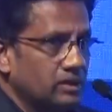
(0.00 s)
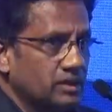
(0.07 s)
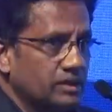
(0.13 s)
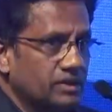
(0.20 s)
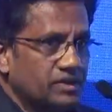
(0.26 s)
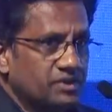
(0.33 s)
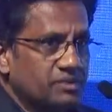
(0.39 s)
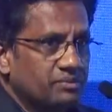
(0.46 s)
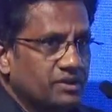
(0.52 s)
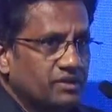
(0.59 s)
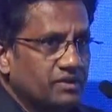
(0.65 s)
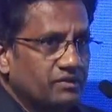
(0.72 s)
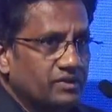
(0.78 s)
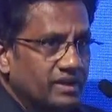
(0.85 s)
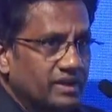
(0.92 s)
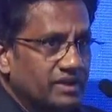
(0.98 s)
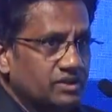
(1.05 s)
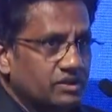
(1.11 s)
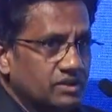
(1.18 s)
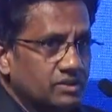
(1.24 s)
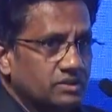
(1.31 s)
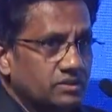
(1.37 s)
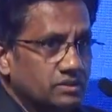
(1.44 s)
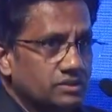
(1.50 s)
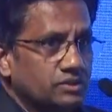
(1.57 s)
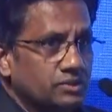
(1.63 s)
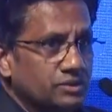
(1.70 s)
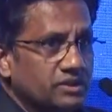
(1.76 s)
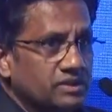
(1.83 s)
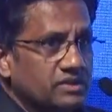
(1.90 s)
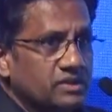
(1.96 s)
irrespective of the age, do
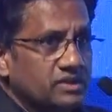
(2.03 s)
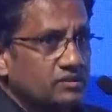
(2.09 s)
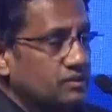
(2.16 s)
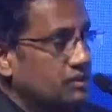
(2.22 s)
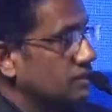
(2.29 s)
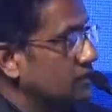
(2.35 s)
discuss with your